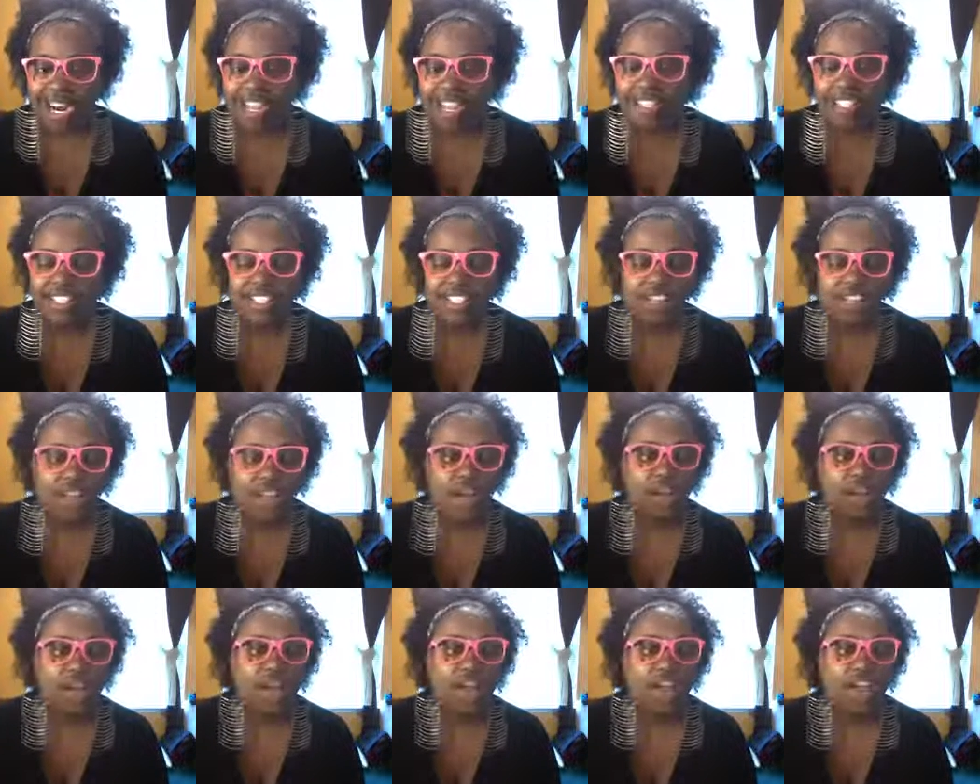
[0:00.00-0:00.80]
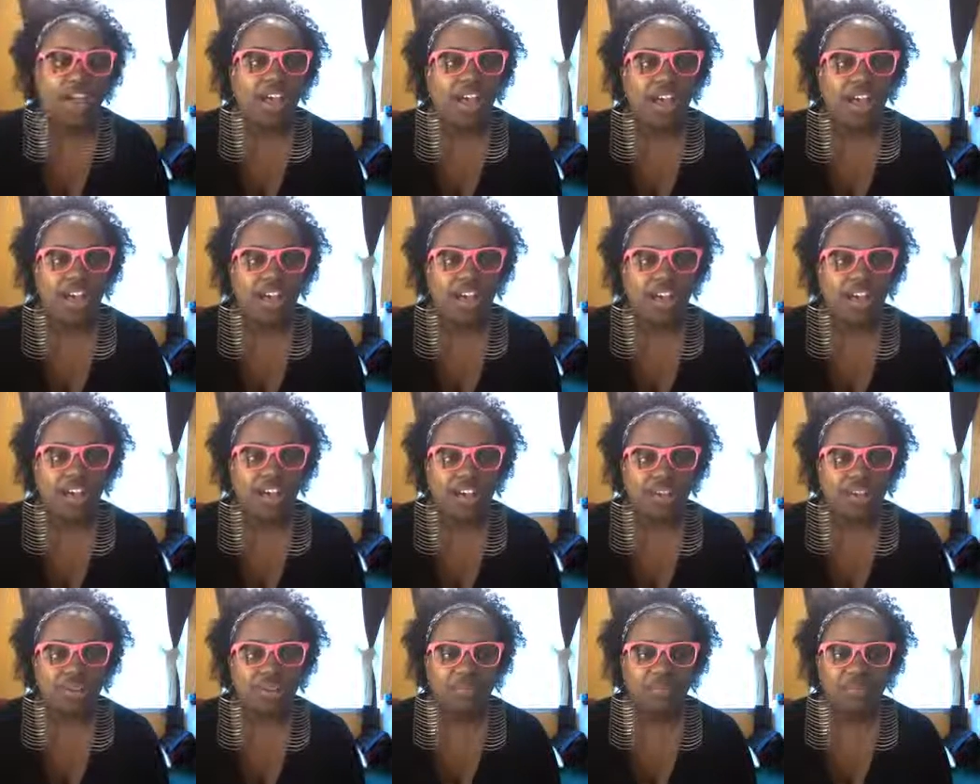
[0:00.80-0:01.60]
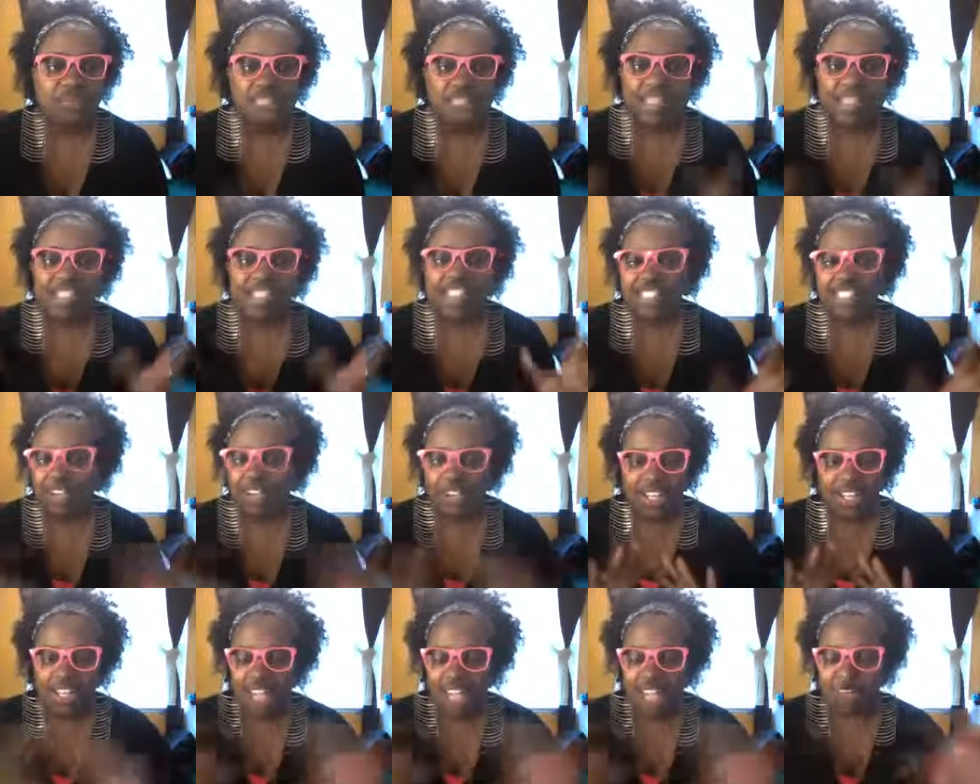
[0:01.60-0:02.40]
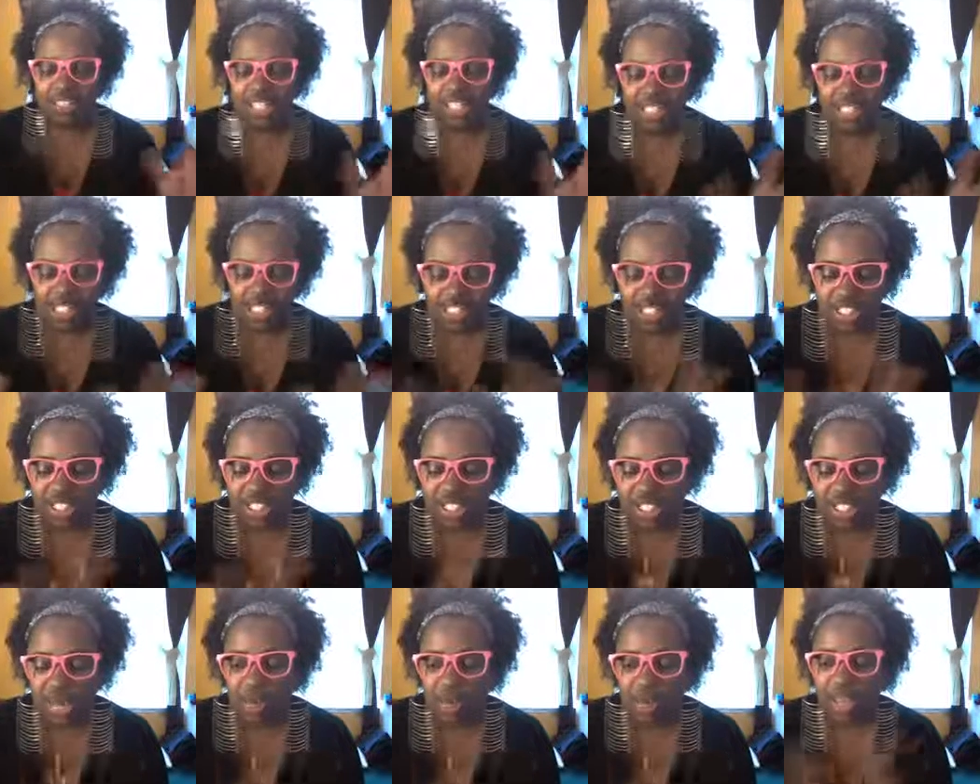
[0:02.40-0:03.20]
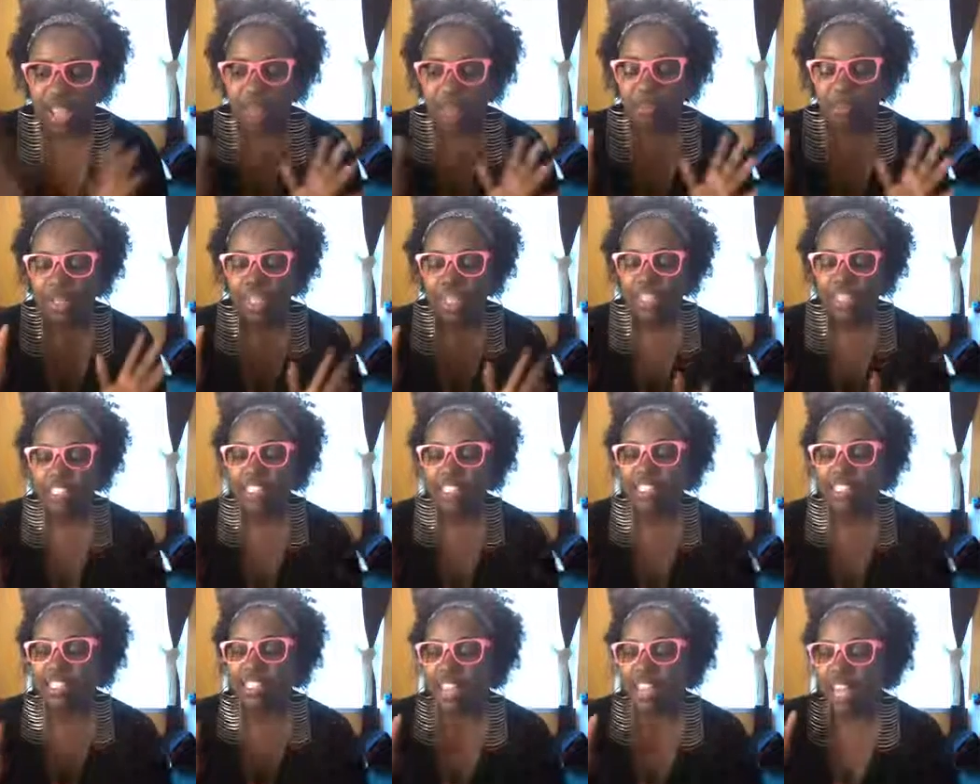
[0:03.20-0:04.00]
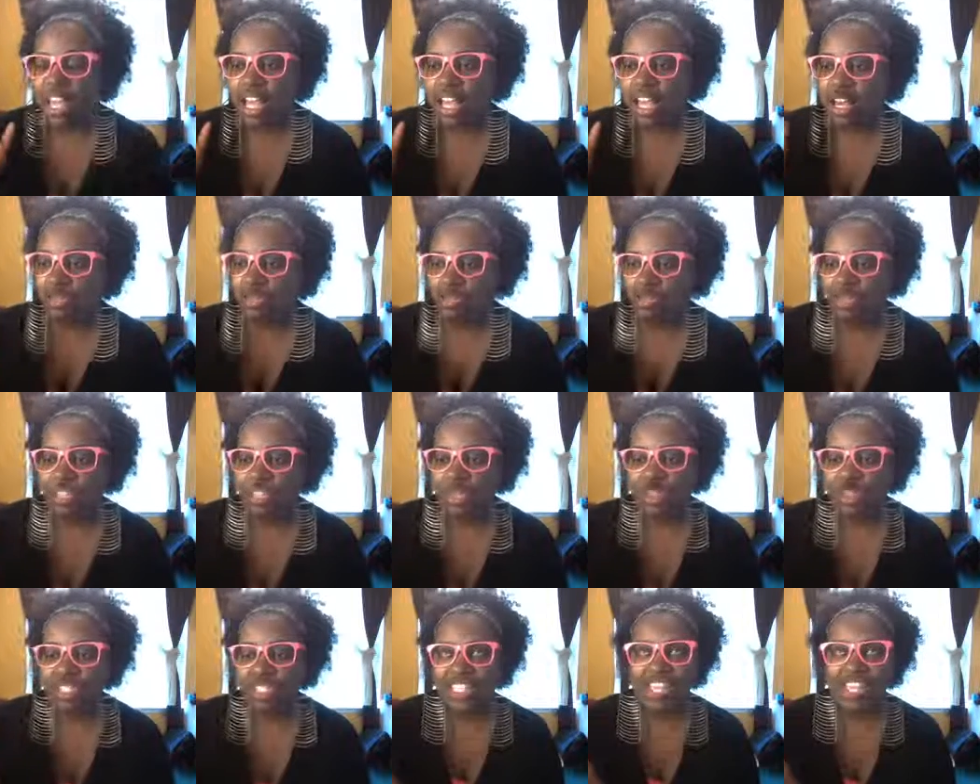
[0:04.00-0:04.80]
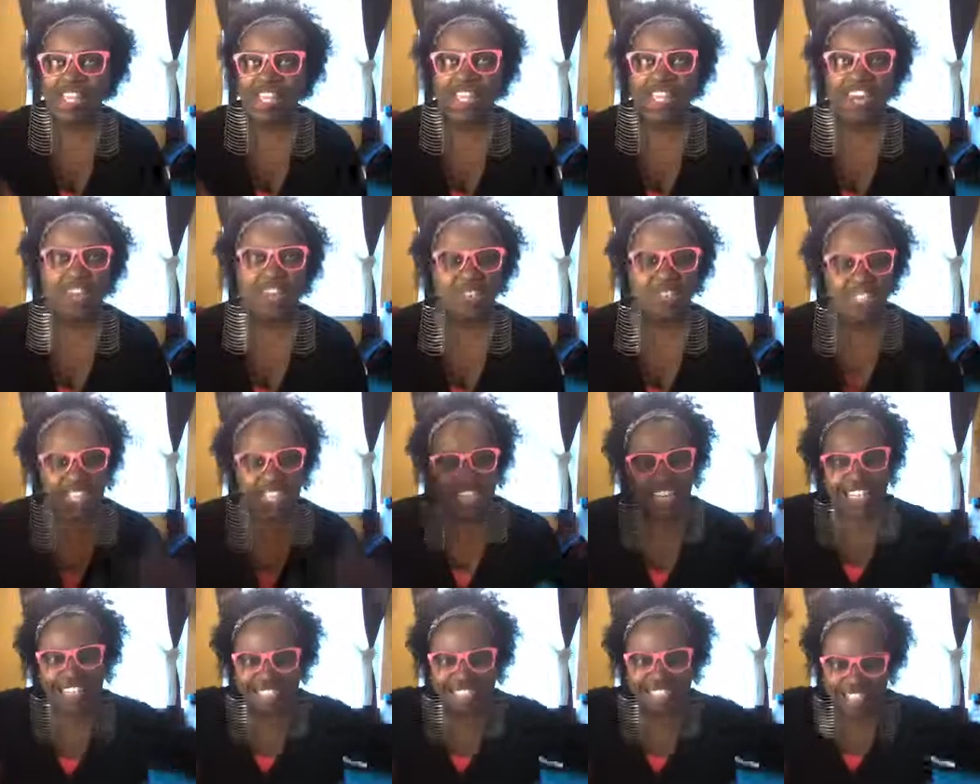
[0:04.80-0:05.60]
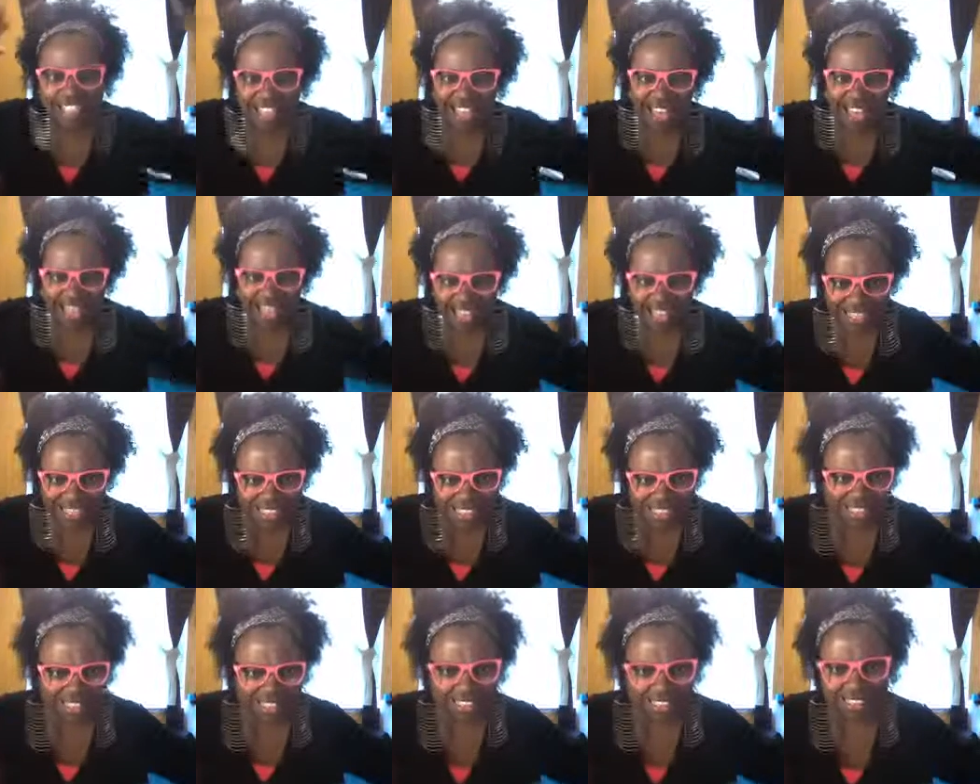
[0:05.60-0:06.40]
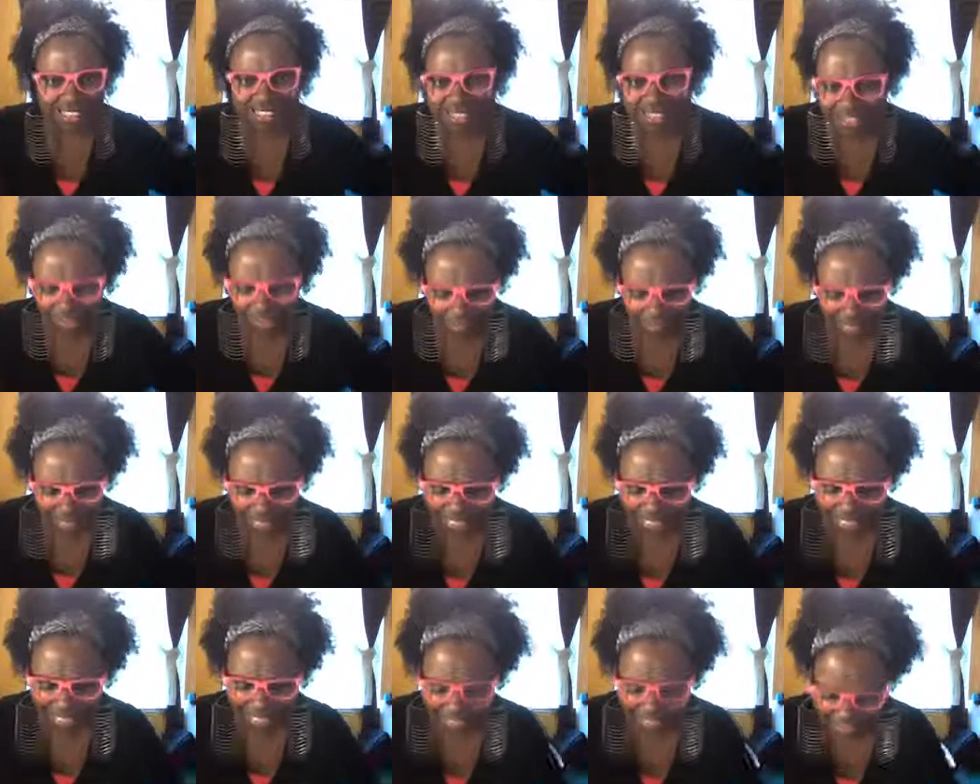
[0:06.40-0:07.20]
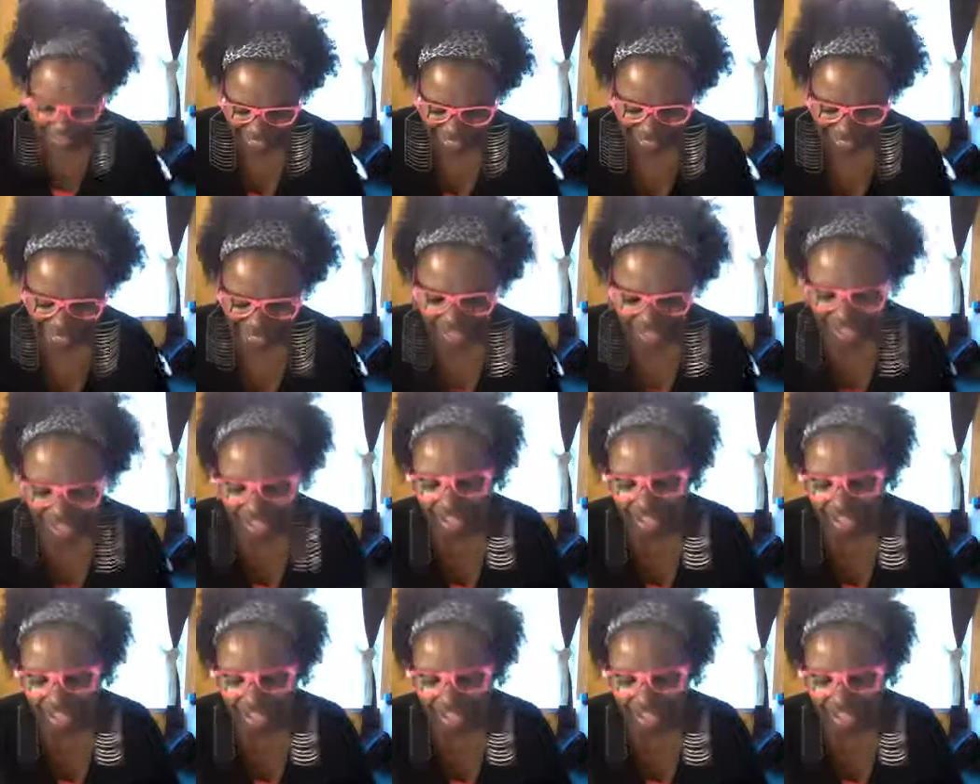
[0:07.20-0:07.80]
And so, so that was just a little segue, because when you said that, I was like, yes, someone gets it.